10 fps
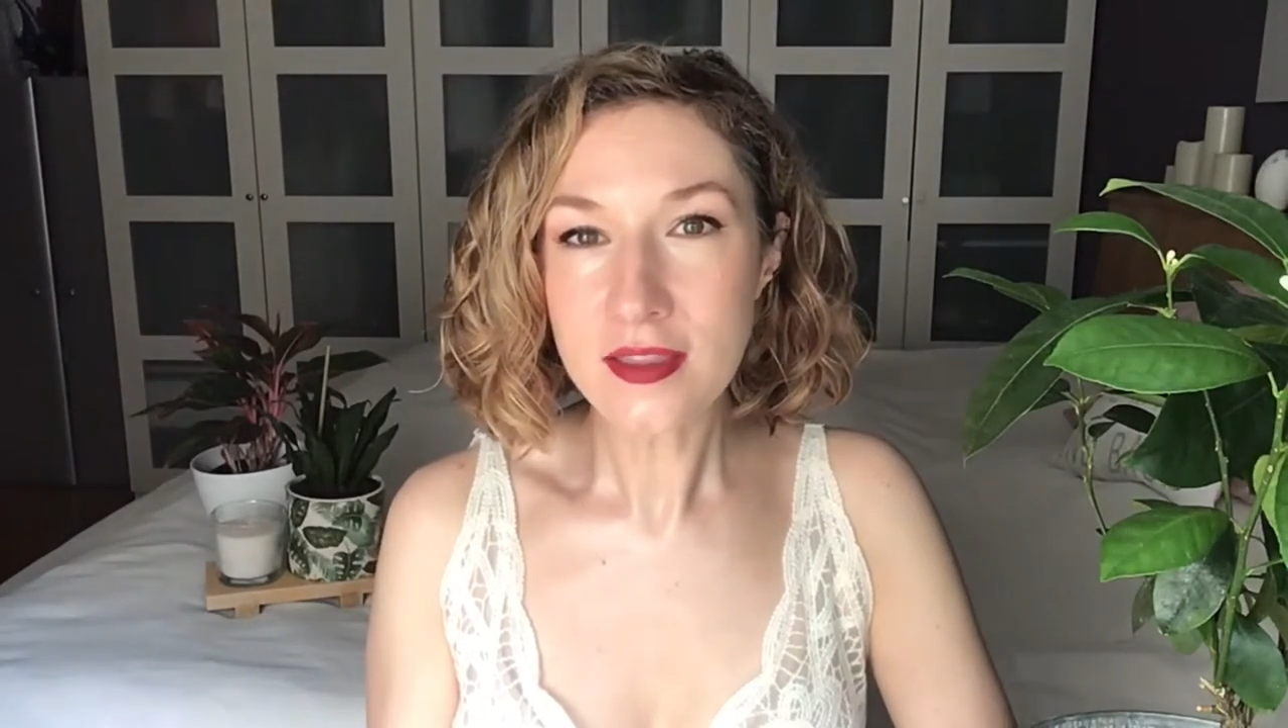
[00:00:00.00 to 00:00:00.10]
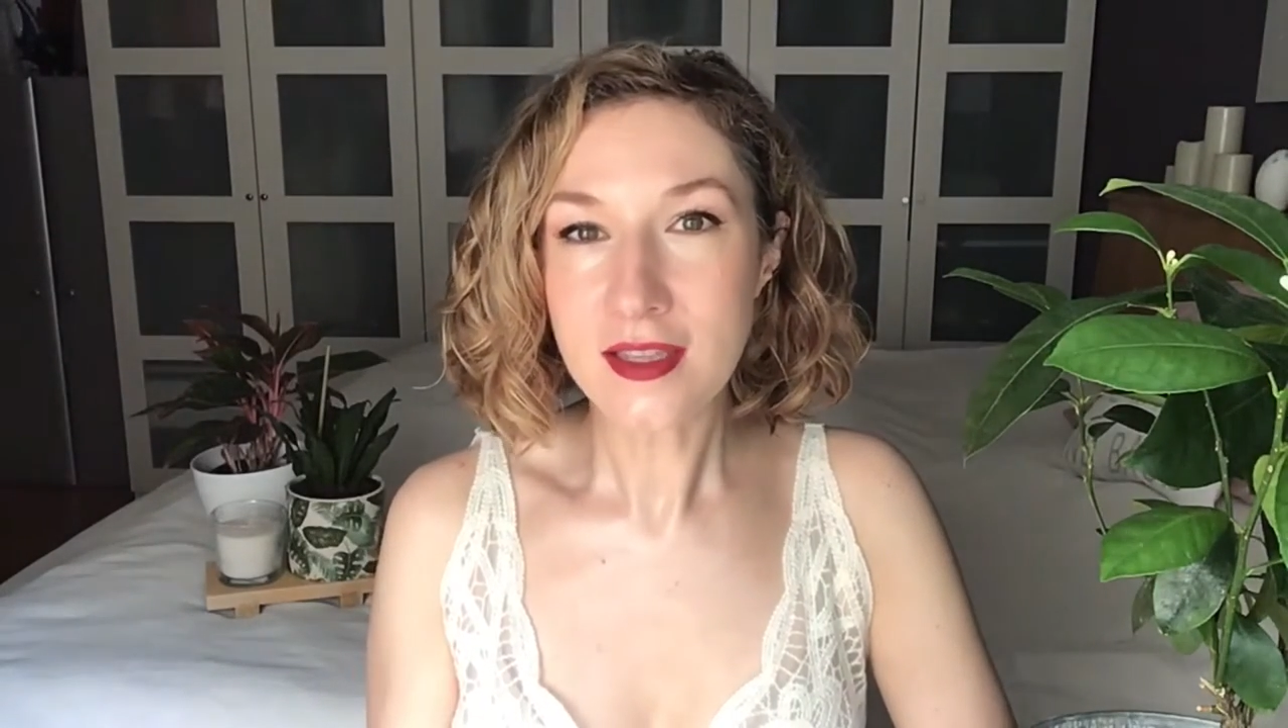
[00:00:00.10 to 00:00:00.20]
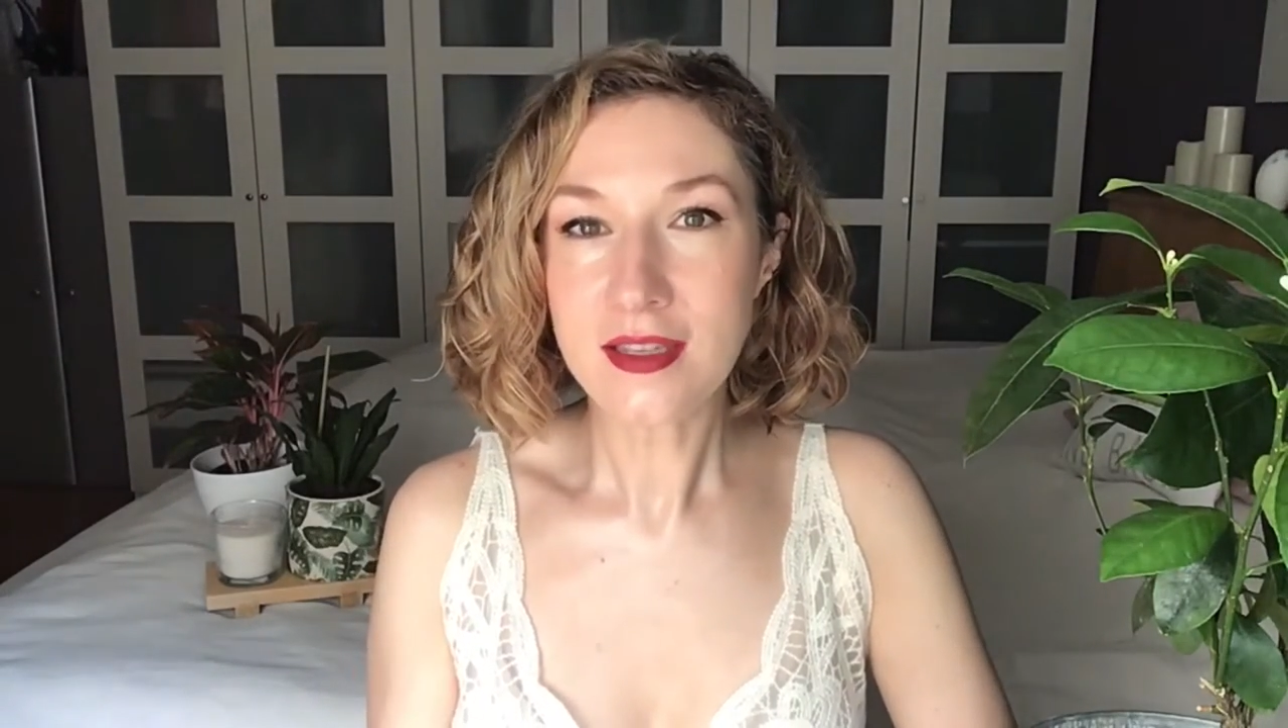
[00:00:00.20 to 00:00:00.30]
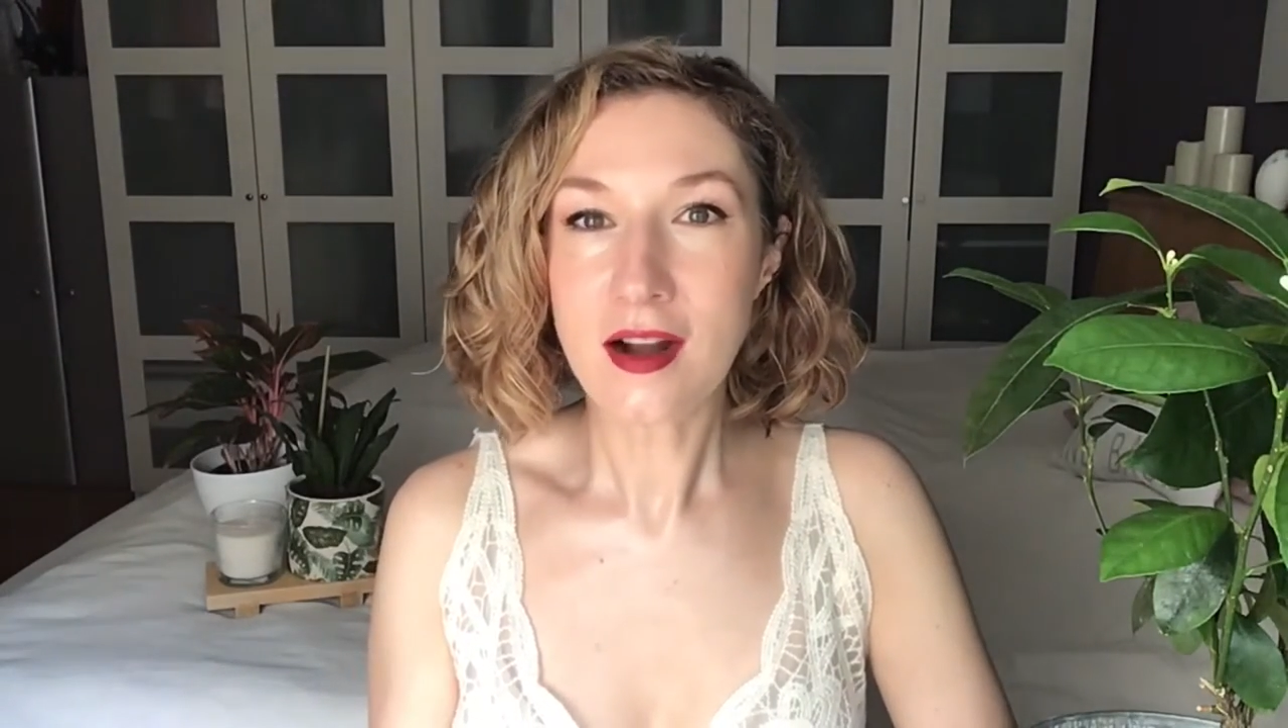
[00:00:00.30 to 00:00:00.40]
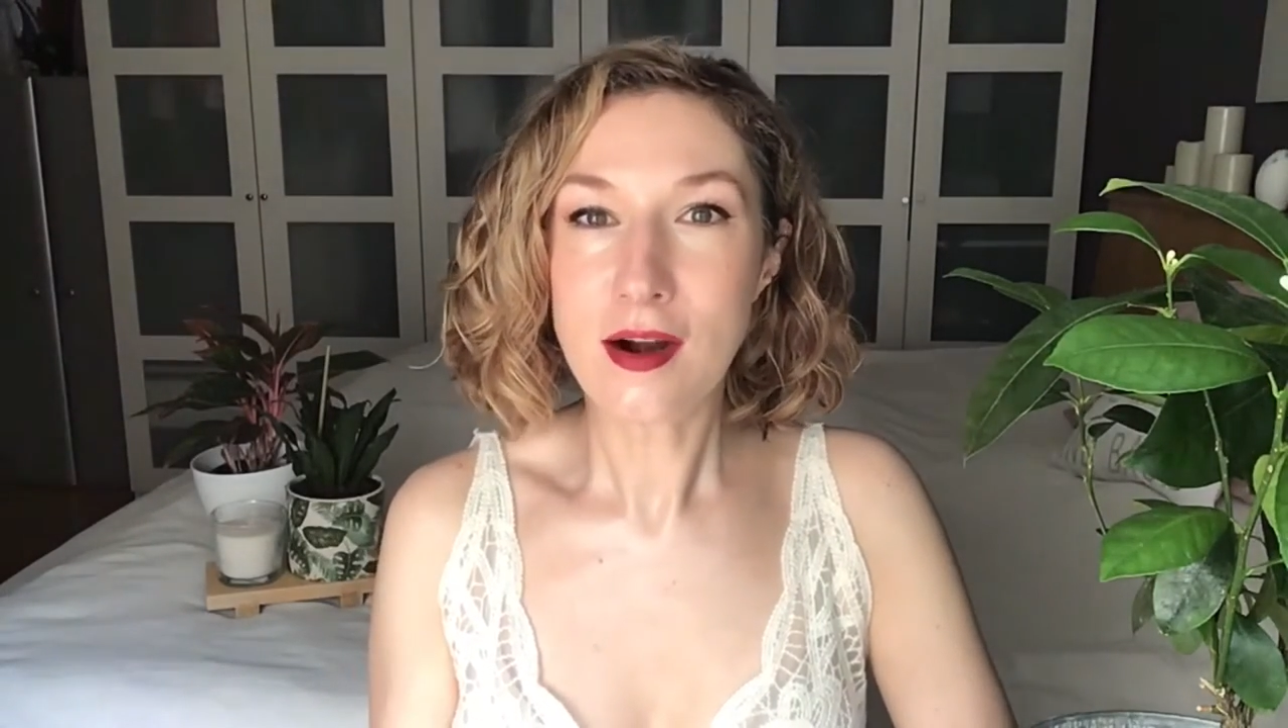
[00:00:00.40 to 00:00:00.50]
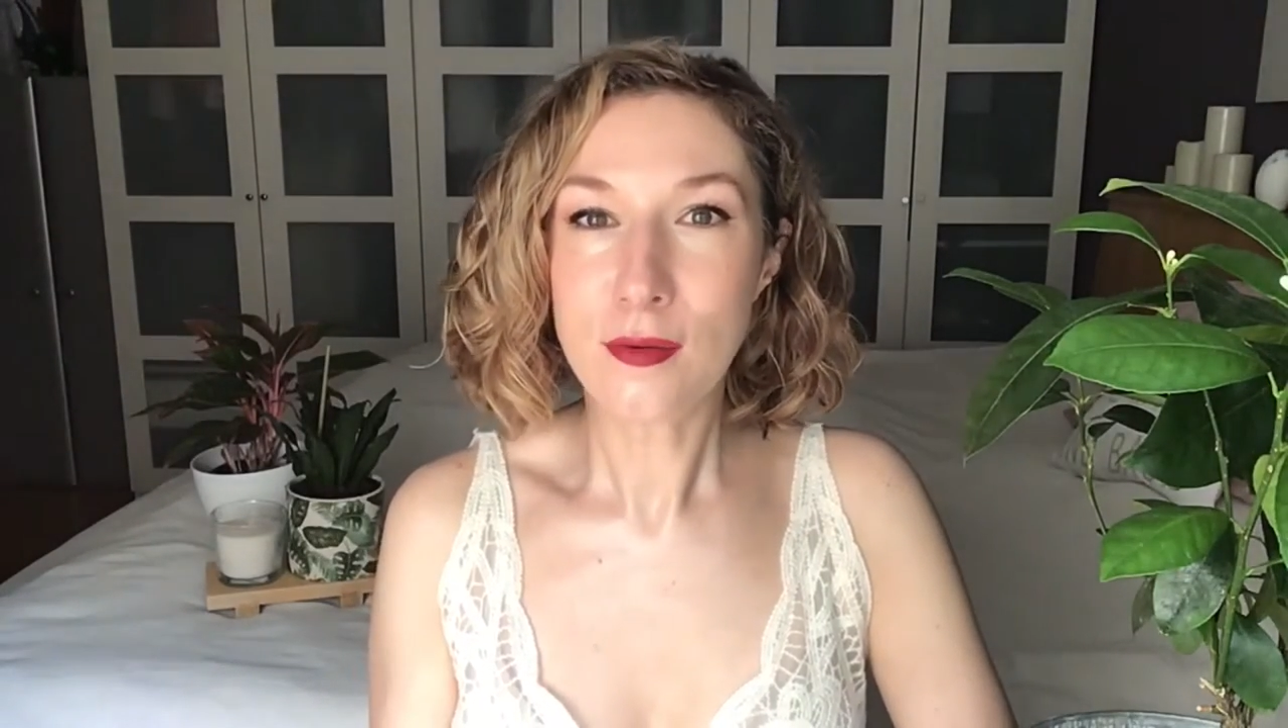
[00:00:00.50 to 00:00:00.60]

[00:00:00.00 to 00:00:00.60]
that are